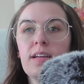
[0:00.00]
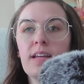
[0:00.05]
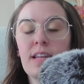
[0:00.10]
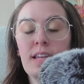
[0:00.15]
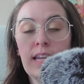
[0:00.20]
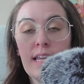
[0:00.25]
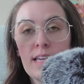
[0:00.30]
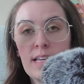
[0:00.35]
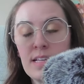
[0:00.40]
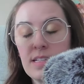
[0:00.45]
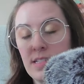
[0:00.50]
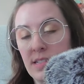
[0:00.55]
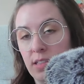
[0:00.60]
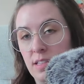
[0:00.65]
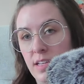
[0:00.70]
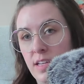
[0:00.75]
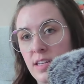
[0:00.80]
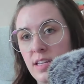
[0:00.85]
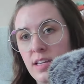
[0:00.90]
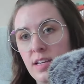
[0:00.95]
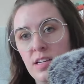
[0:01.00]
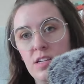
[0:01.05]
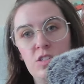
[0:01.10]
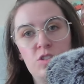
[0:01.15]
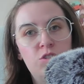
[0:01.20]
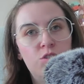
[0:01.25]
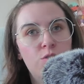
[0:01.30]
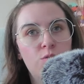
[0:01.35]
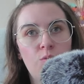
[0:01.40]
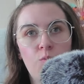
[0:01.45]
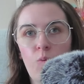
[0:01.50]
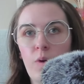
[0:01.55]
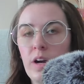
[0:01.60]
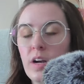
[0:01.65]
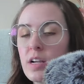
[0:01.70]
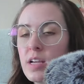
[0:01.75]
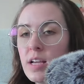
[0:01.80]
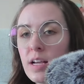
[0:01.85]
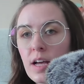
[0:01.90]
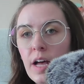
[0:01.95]
and his lineage,
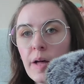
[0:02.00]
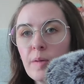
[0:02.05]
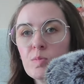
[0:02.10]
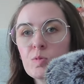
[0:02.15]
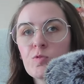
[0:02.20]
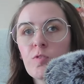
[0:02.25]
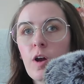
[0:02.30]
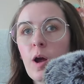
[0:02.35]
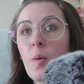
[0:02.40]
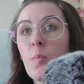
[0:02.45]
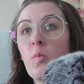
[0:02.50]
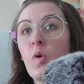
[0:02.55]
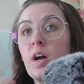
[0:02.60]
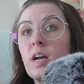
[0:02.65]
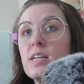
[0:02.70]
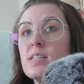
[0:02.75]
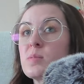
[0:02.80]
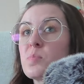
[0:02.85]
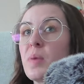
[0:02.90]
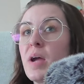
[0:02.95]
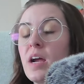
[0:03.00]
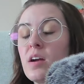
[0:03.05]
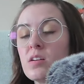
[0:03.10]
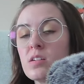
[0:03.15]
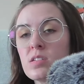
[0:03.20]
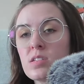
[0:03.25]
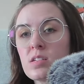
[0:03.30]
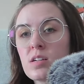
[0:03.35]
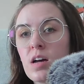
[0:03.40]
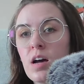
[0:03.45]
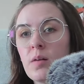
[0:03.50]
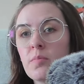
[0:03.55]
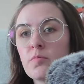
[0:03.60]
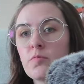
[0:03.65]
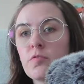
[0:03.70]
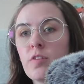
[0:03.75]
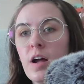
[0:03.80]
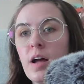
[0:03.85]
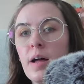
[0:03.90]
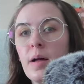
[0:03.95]
where he comes from, where his parents come
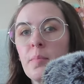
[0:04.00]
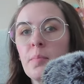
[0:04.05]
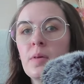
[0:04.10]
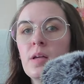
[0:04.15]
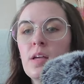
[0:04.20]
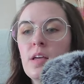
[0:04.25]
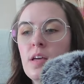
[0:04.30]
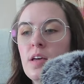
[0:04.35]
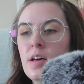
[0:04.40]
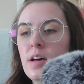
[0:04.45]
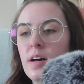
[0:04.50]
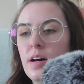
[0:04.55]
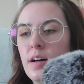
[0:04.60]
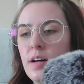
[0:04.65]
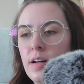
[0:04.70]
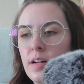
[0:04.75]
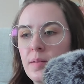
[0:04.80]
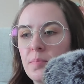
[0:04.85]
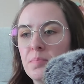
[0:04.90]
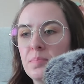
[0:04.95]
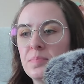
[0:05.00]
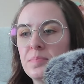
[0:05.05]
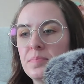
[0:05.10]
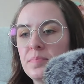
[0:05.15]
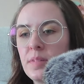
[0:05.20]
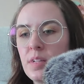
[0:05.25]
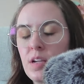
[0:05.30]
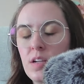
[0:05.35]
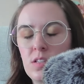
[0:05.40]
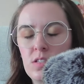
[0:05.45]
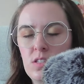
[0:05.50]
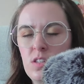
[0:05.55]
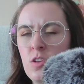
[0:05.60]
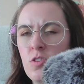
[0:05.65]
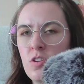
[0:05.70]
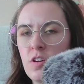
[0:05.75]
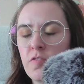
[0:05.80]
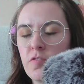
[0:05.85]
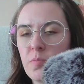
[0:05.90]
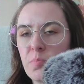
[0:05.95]
from, it's
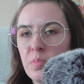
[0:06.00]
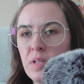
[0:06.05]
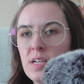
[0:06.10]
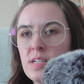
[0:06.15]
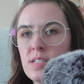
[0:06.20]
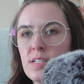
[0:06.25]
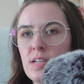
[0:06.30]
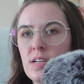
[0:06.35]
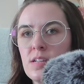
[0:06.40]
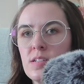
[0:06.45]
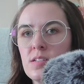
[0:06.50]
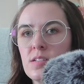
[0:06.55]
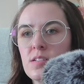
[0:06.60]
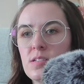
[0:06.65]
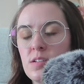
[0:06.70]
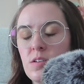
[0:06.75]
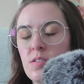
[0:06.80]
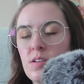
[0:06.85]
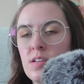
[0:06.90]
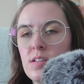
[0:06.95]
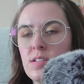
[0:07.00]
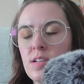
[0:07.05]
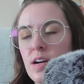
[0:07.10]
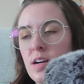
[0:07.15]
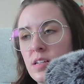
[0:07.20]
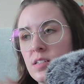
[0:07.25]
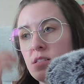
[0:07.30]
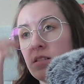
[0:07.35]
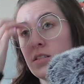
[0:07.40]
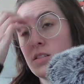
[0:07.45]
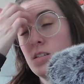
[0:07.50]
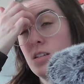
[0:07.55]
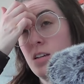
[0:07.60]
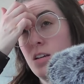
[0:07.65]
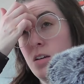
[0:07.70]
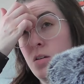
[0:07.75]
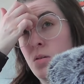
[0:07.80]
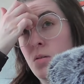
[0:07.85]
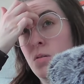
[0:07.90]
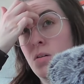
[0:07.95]
two different places. So he's
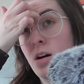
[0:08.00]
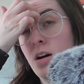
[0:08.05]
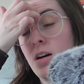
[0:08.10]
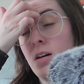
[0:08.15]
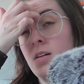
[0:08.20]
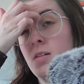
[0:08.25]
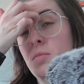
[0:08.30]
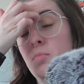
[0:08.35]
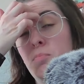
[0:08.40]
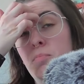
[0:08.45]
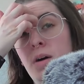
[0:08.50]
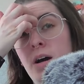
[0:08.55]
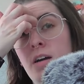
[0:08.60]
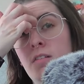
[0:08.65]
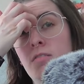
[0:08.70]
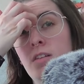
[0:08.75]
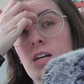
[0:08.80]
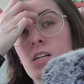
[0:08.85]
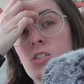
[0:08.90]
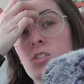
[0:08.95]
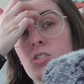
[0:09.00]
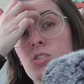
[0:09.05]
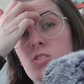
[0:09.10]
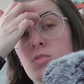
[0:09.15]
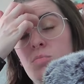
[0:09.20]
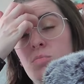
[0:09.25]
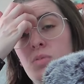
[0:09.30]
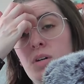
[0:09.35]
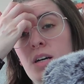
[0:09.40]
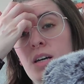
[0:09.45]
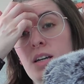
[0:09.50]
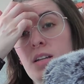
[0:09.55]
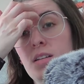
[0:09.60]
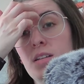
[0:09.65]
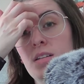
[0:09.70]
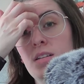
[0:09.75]
actually biracial, but